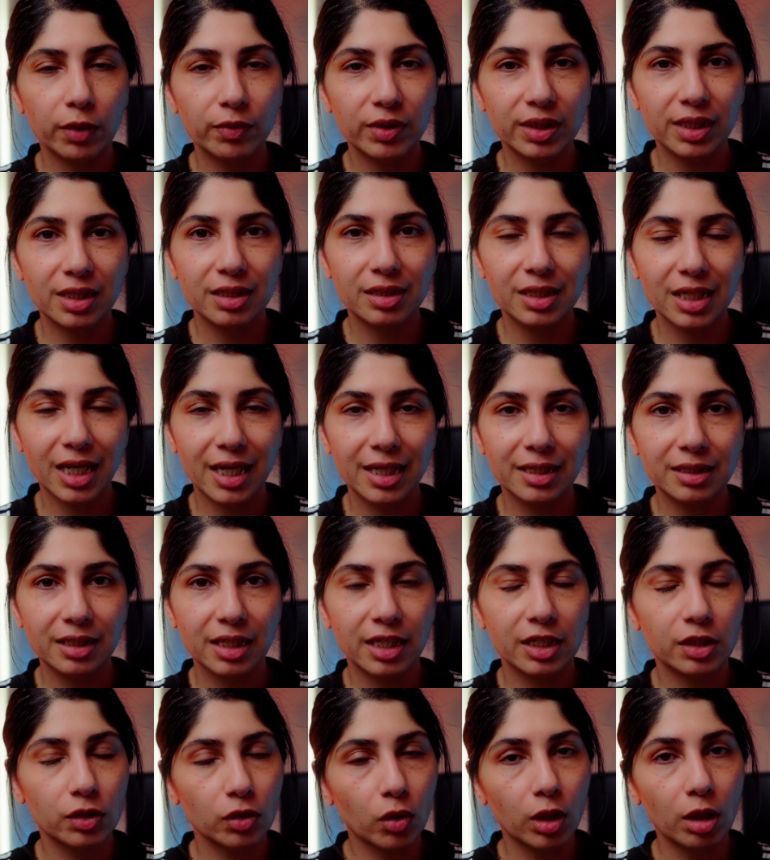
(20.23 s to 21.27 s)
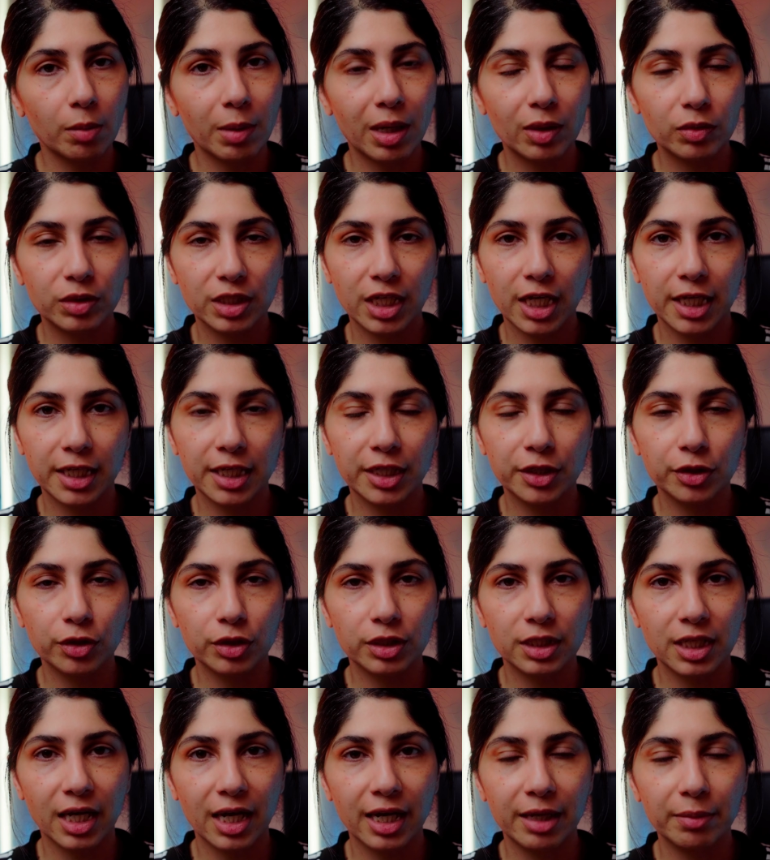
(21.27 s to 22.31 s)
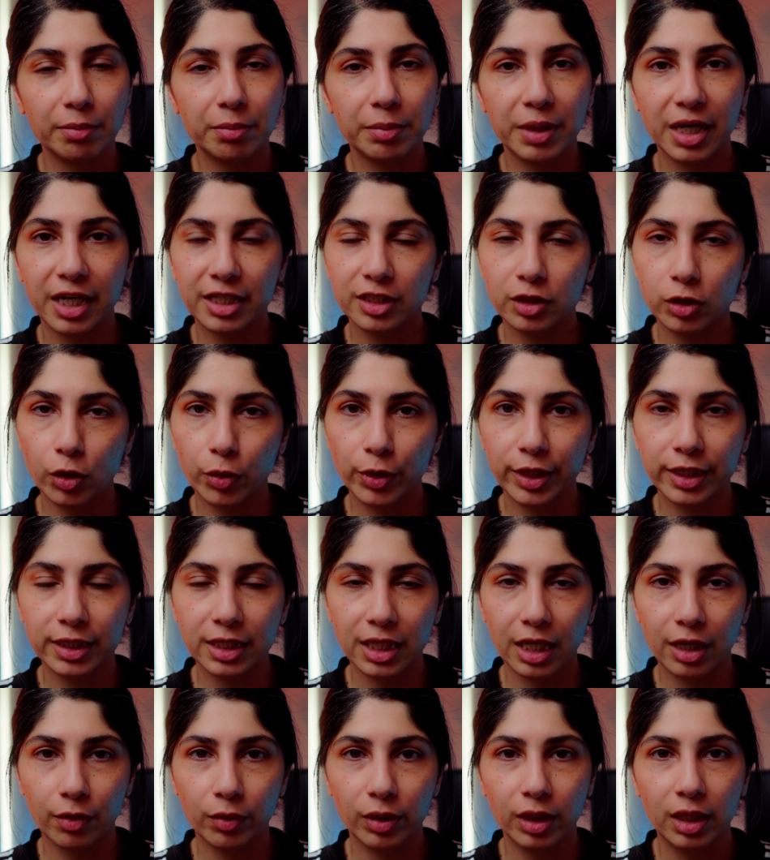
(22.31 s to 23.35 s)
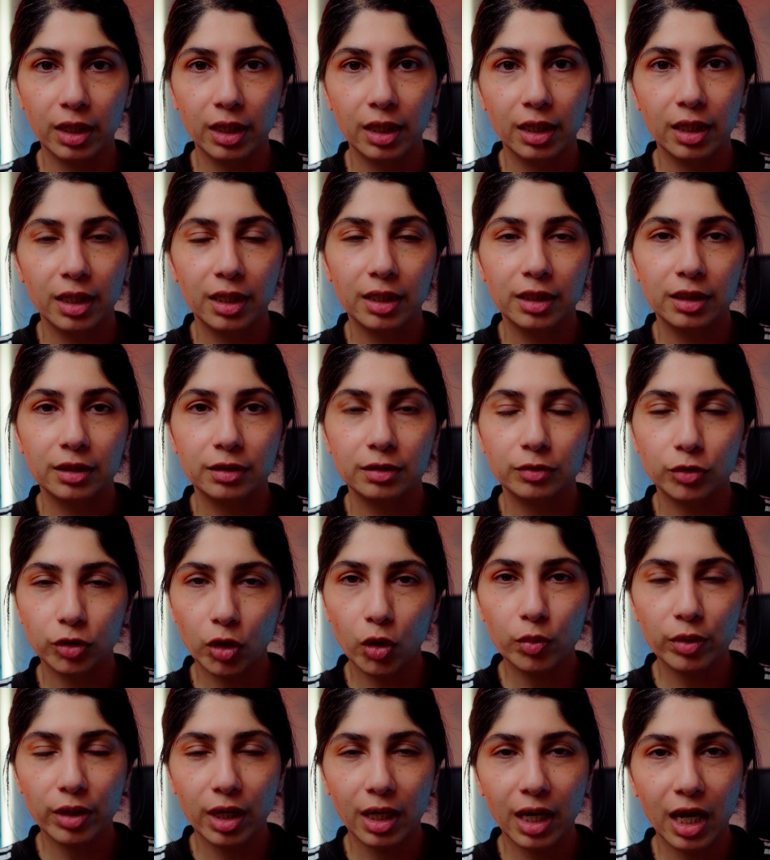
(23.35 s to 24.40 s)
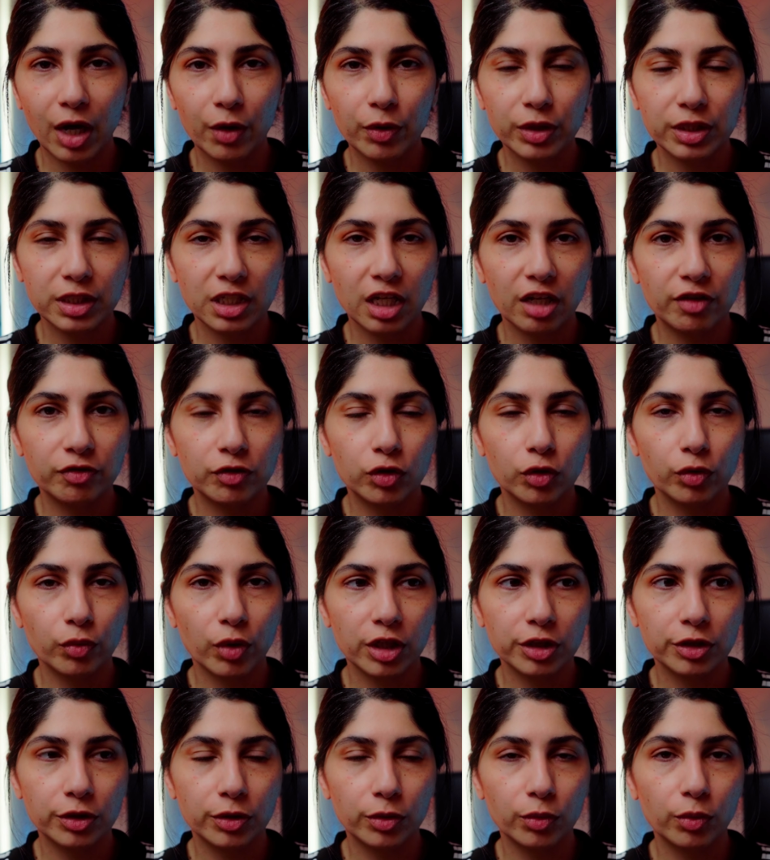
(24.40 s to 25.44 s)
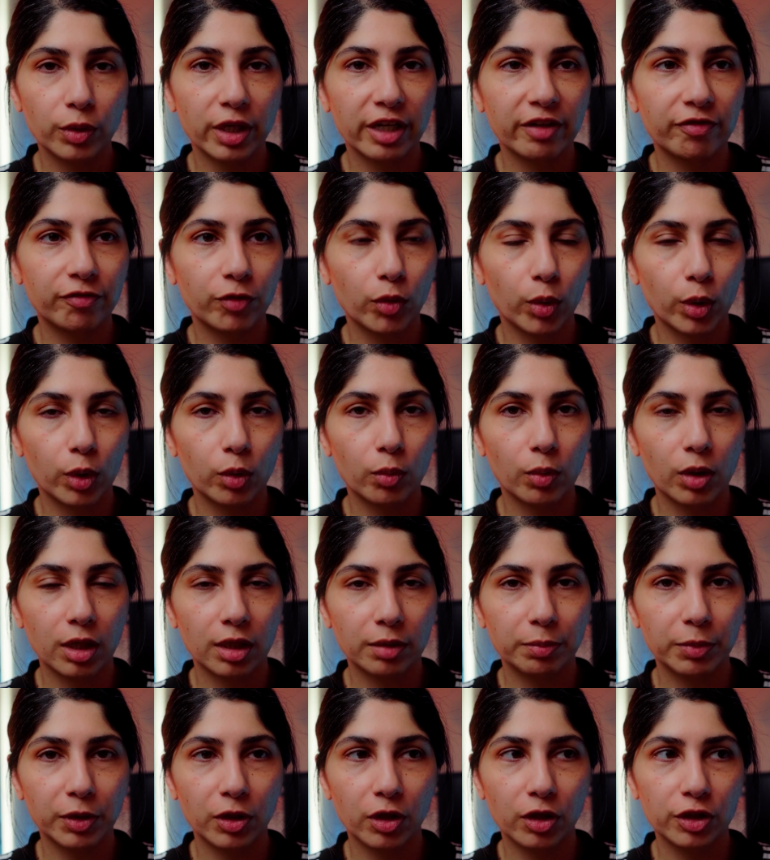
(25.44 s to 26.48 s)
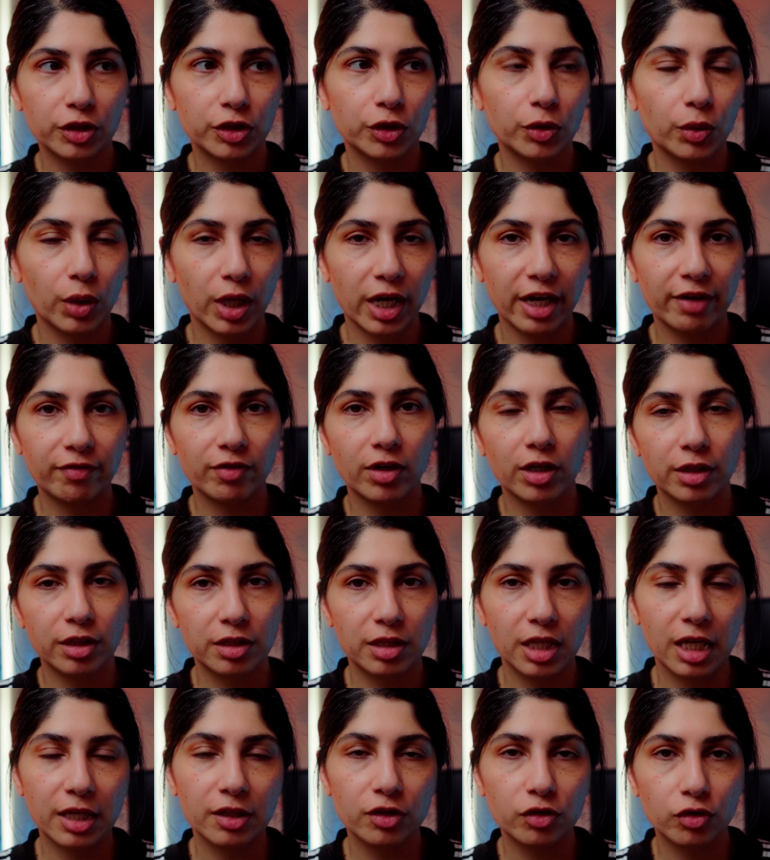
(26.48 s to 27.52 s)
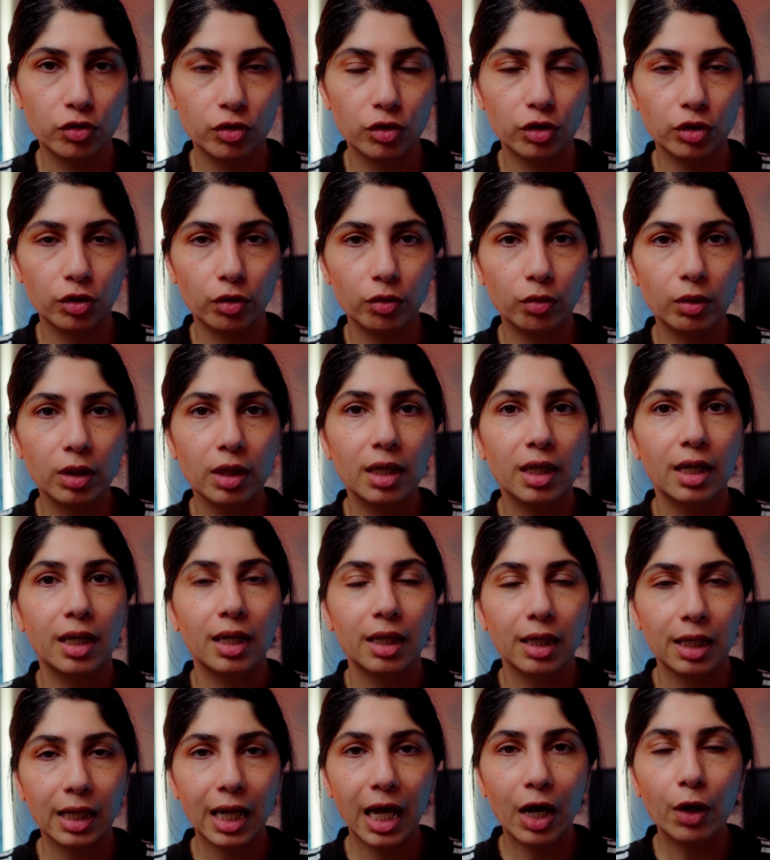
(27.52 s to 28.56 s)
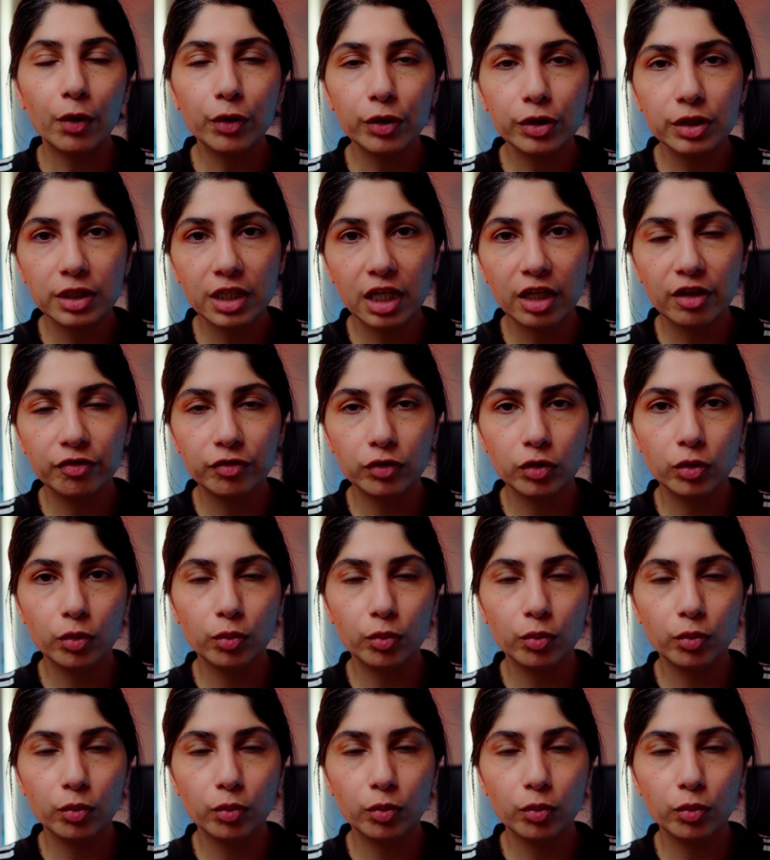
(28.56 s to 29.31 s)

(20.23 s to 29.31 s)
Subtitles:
with intent, it's all about taking your time by slowing down. Don't allow yourself to rush through a photo walk because you have other things to do. Allow yourself to